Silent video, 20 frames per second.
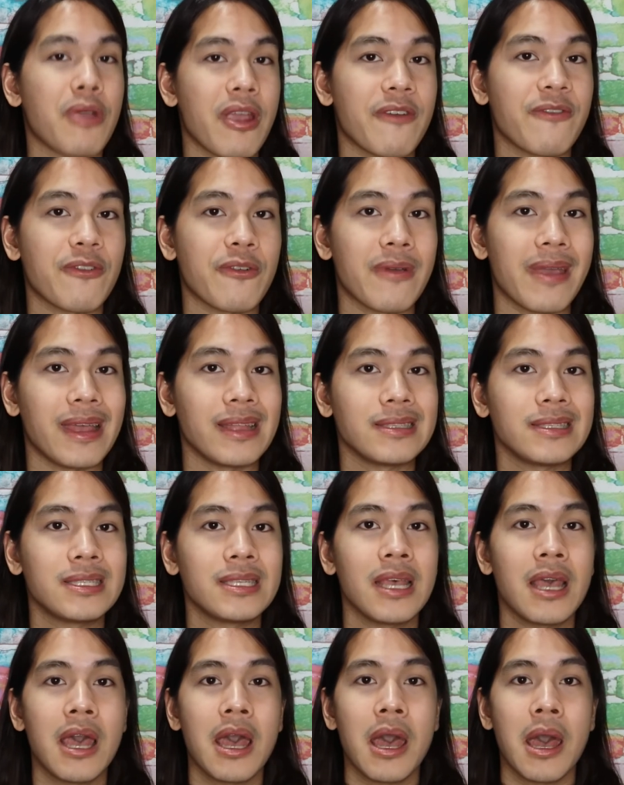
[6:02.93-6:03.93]

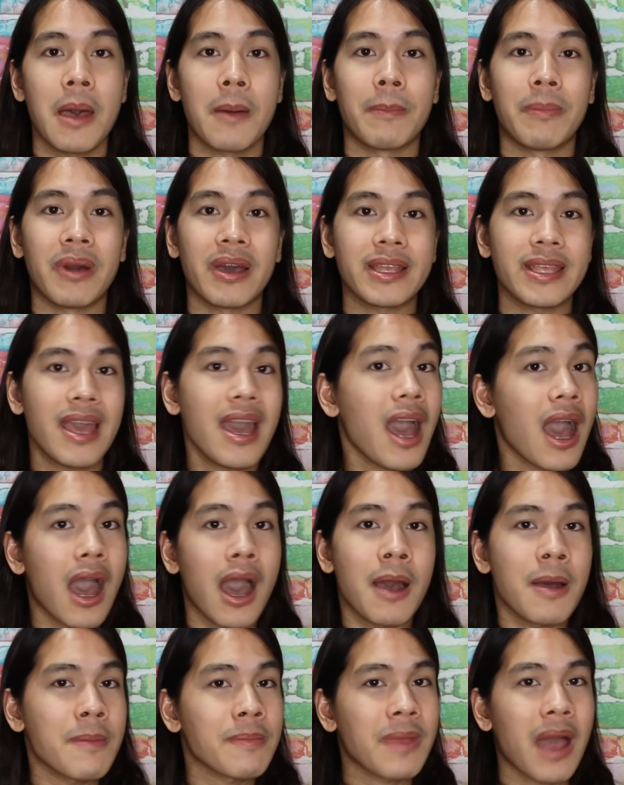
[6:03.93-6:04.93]
preference. But
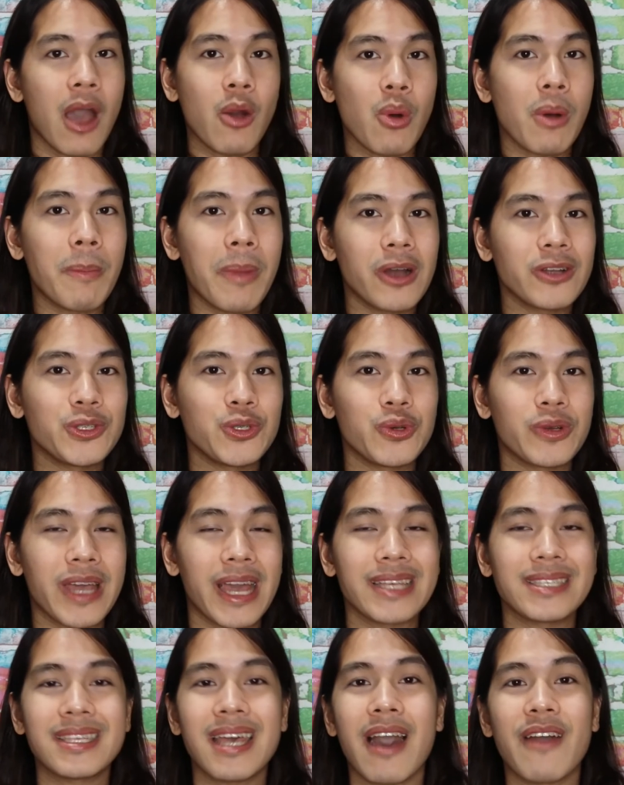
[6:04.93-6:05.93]
yeah, how about you
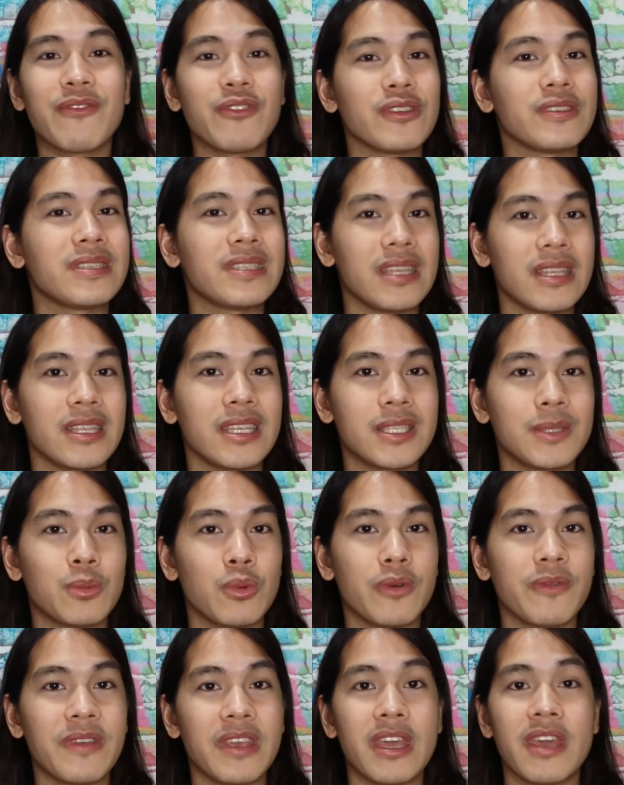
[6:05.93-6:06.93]
guys? Have you seen this
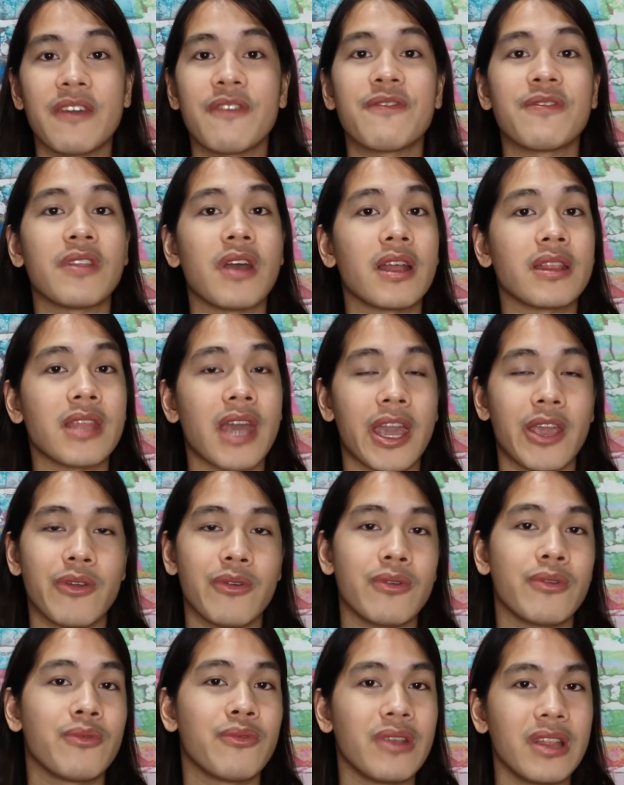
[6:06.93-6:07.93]
movie? If not,
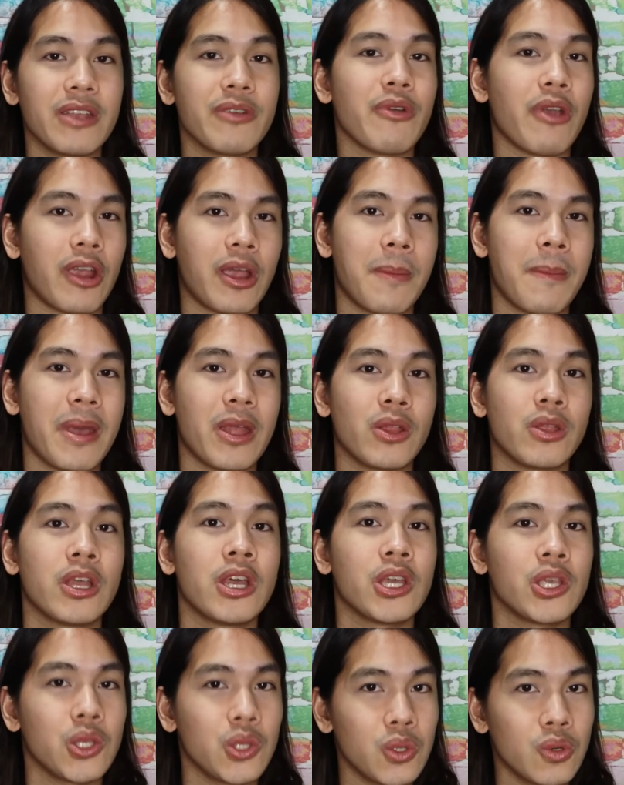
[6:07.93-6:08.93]
I really recommend
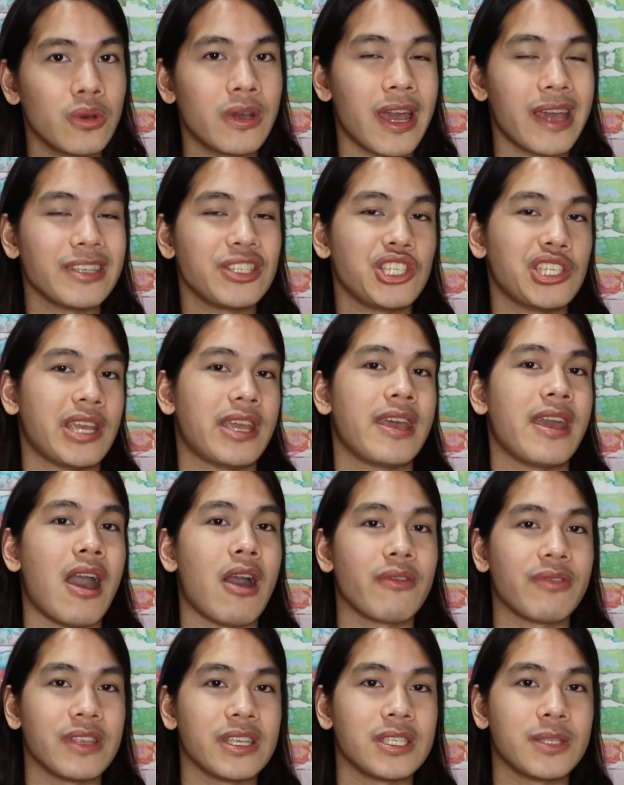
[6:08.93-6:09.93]
you guys checking
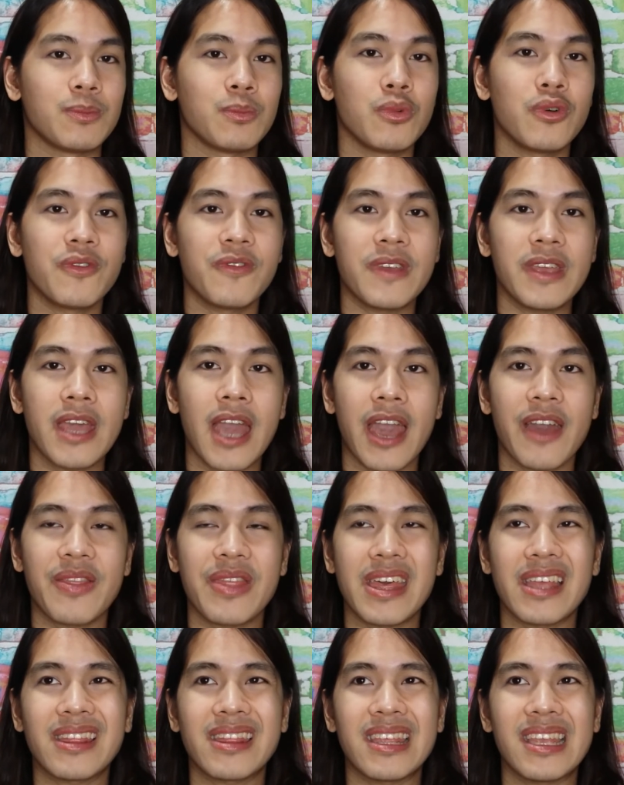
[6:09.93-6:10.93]
out this movie. I
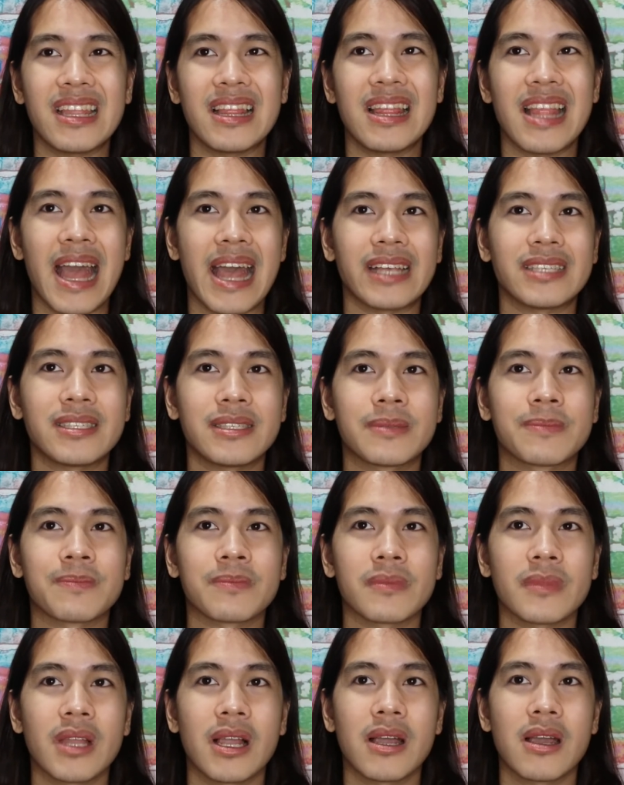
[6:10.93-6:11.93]
think the last
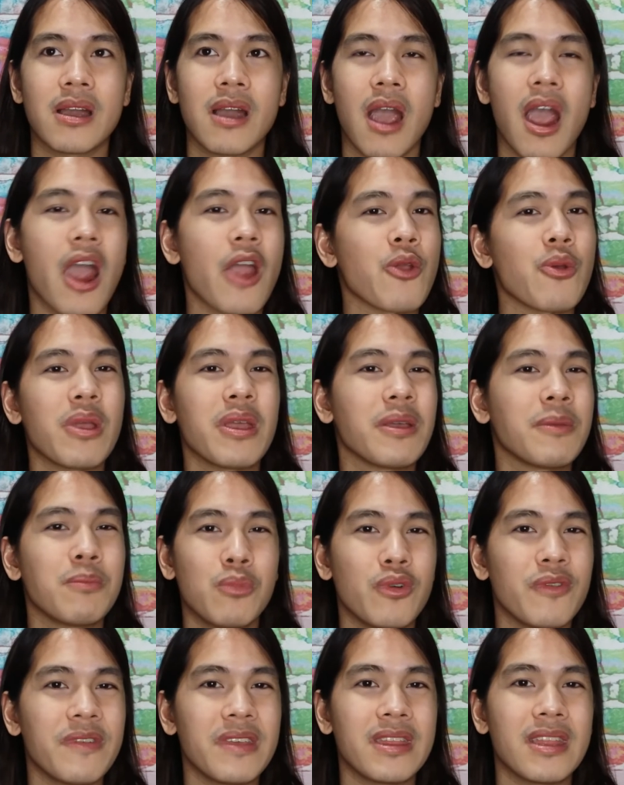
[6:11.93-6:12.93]

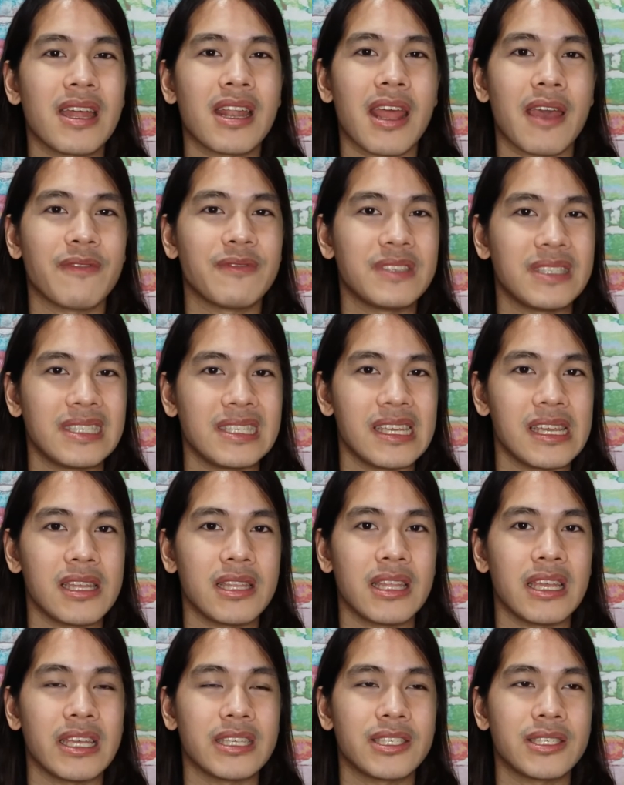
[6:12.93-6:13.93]
harrowing movie that I've
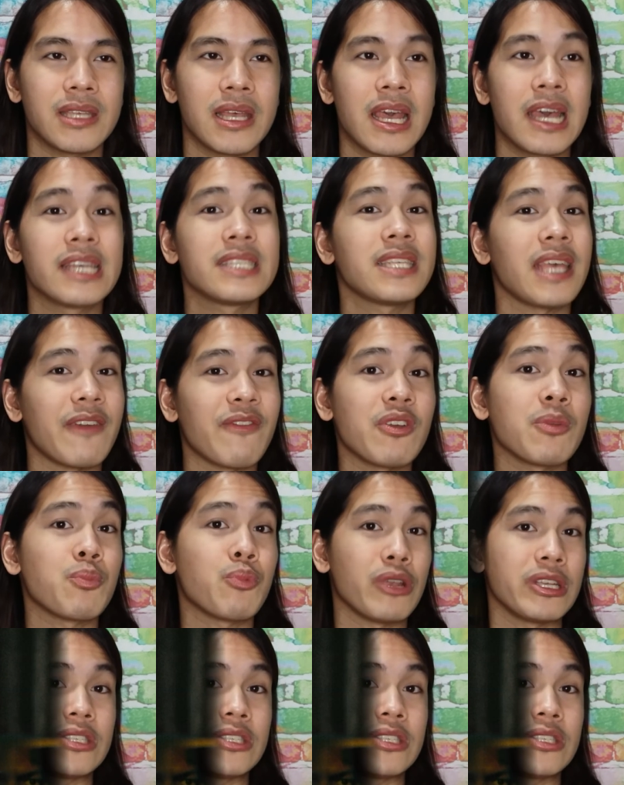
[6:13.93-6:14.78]
seen is 7